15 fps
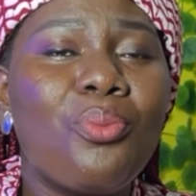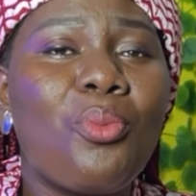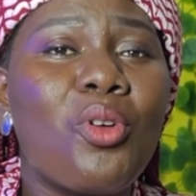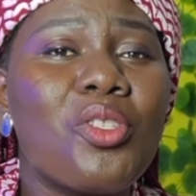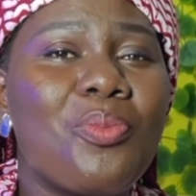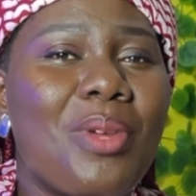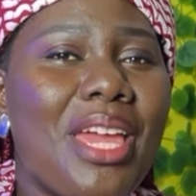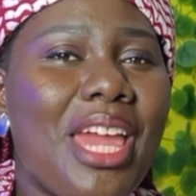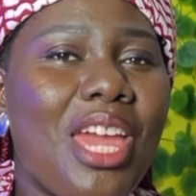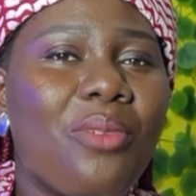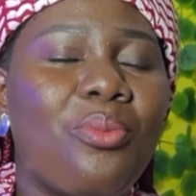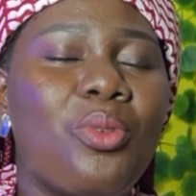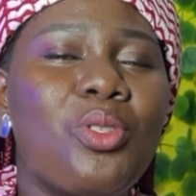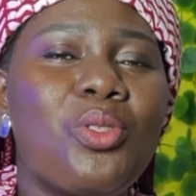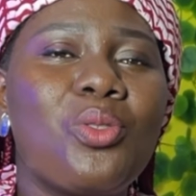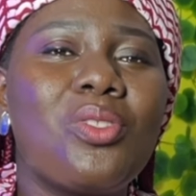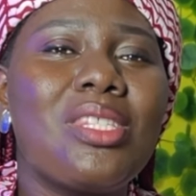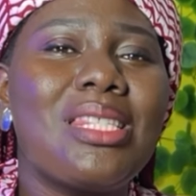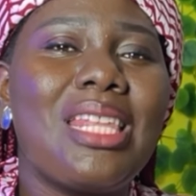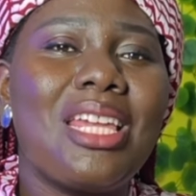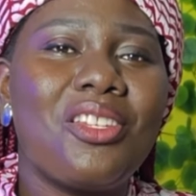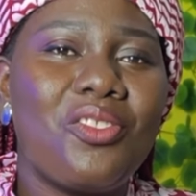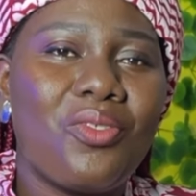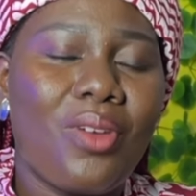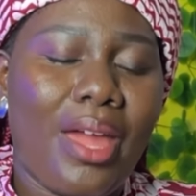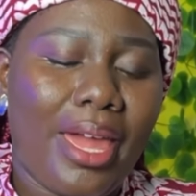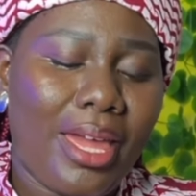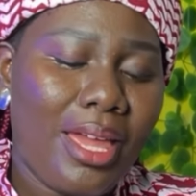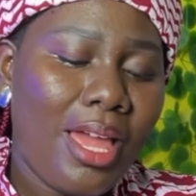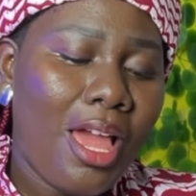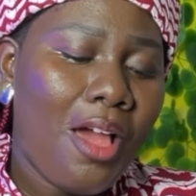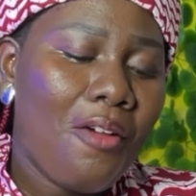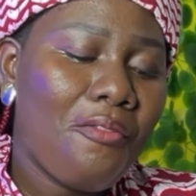must be able to stay dry